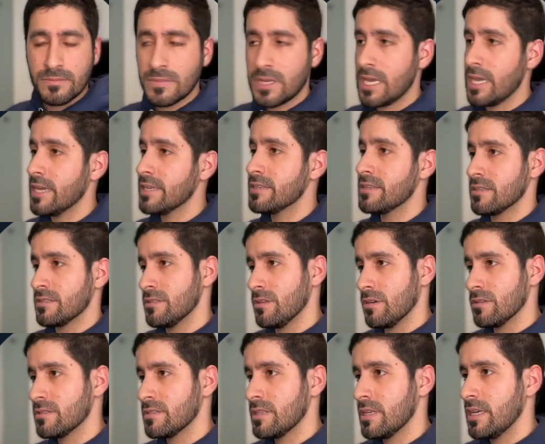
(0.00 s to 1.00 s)
It does
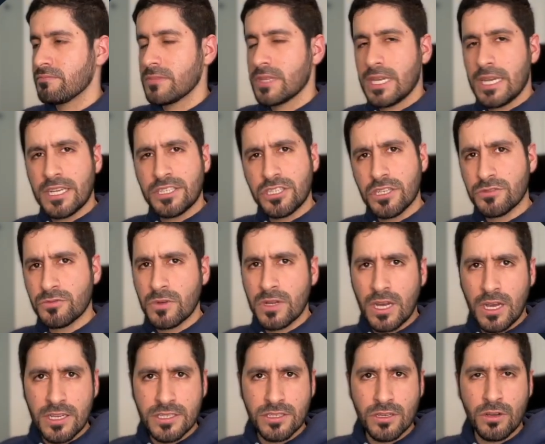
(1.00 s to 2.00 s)
not. It just
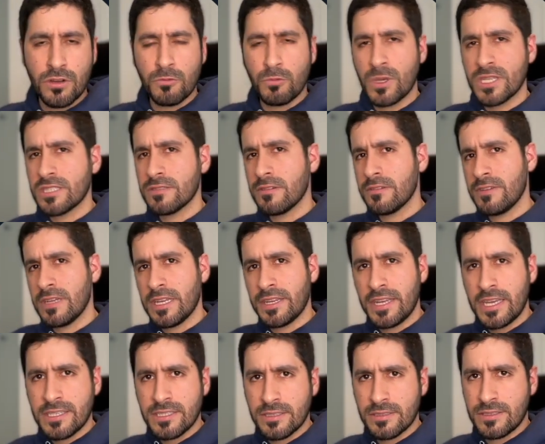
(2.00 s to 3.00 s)
relies on whatever
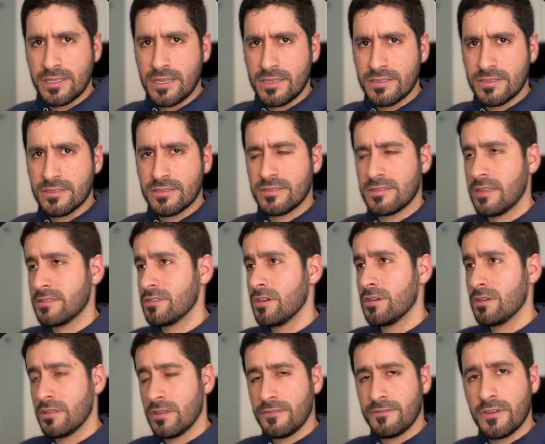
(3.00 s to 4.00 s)
validation tests that
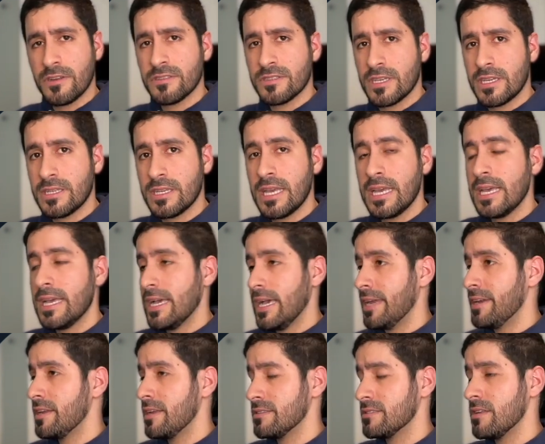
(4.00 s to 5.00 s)
are on the front end
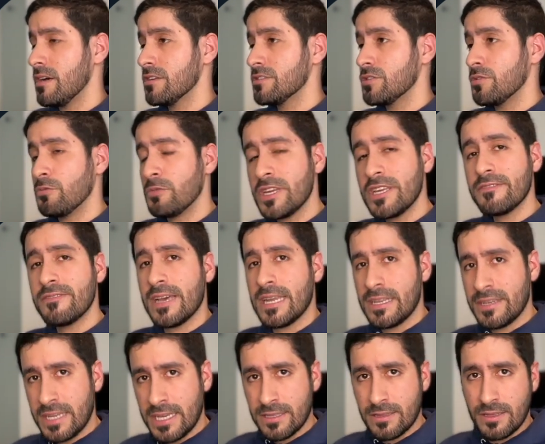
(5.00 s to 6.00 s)
and does not
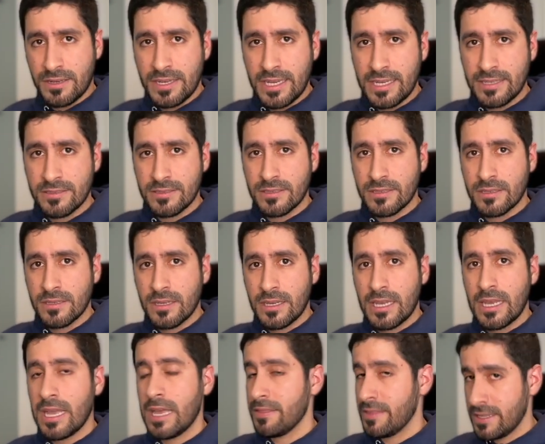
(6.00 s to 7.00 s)
revalidate the date
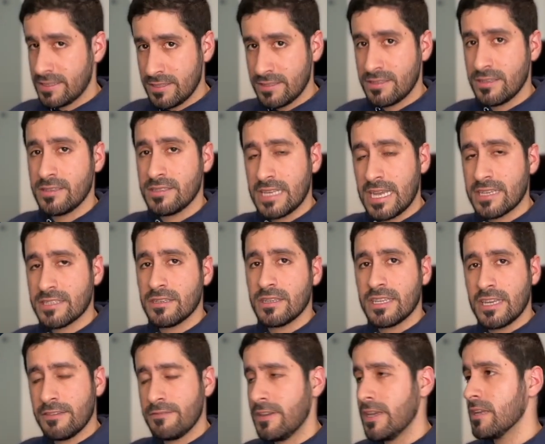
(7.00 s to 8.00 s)
that it is
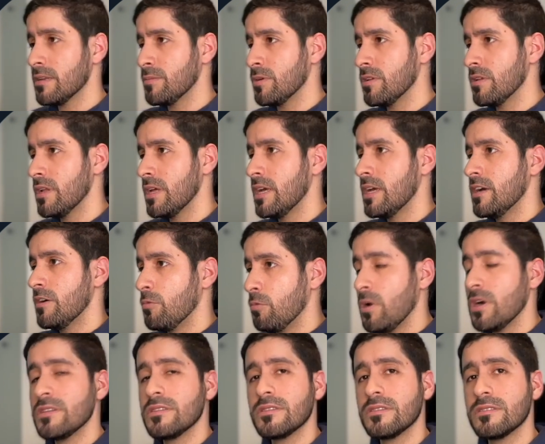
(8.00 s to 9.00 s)
actually available
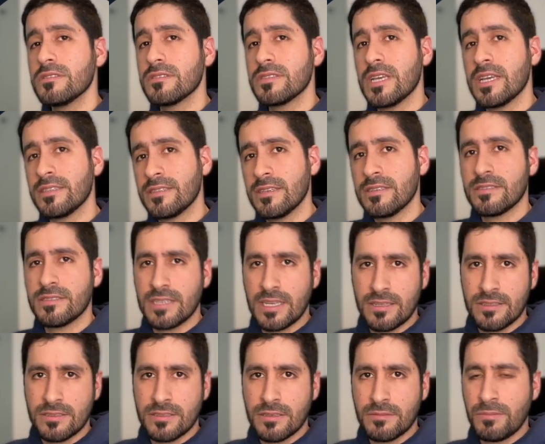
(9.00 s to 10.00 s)
once it is
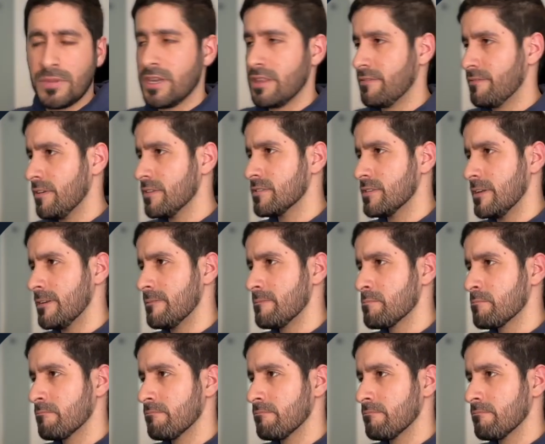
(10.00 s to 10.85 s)
sent by the front end.